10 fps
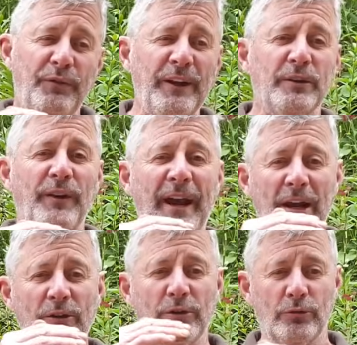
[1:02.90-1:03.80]
effect of
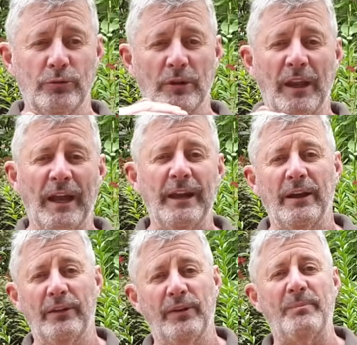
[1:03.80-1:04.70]
how you
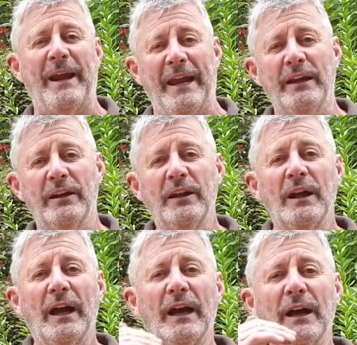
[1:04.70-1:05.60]
layer the bank
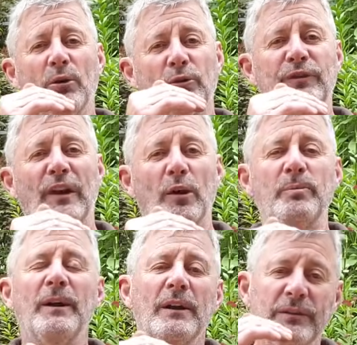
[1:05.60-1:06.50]
uh, or slope
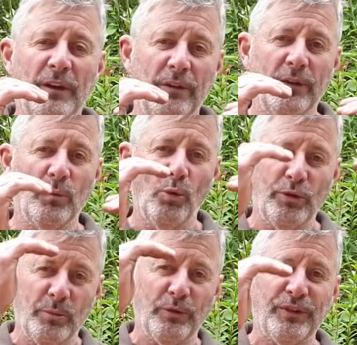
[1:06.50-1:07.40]
so that the
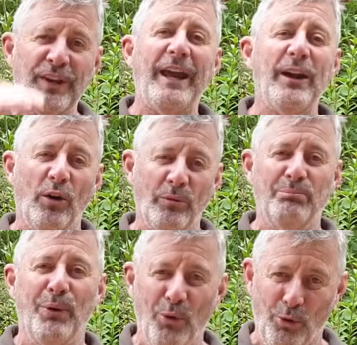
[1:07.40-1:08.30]
water will stay on
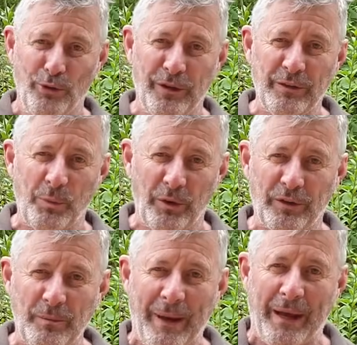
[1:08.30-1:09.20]
board is what
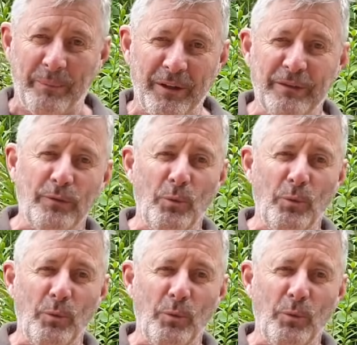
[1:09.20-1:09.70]
it's about. Because if you